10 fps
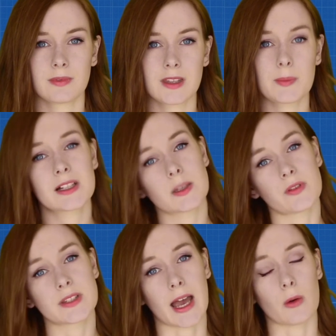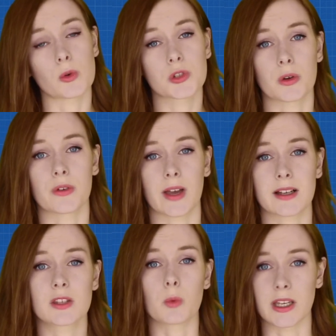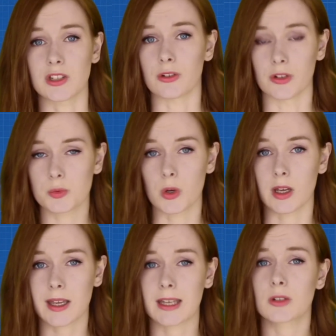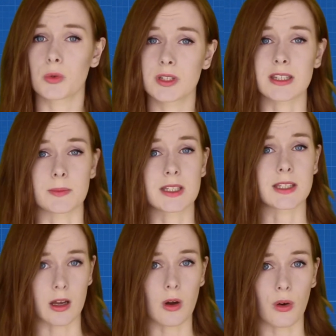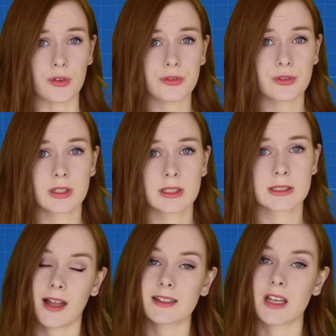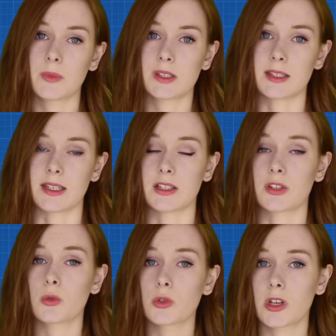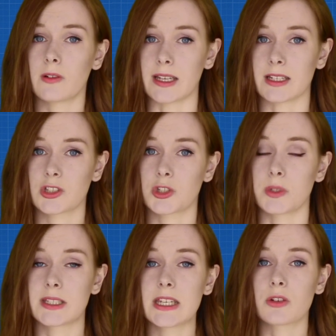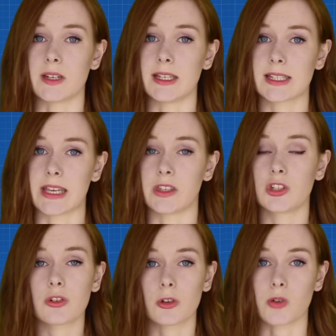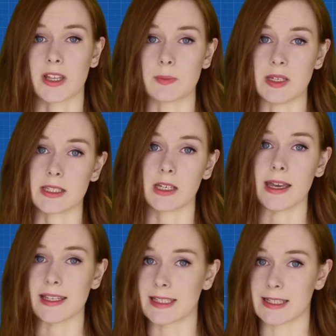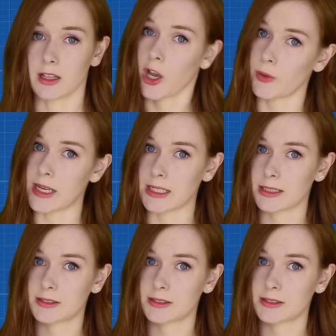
The buildup of tau also affects the way neurons work and causes them to die off. Alzheimer's disease is also linked to a decrease in the neurotransmitter acetylcholine.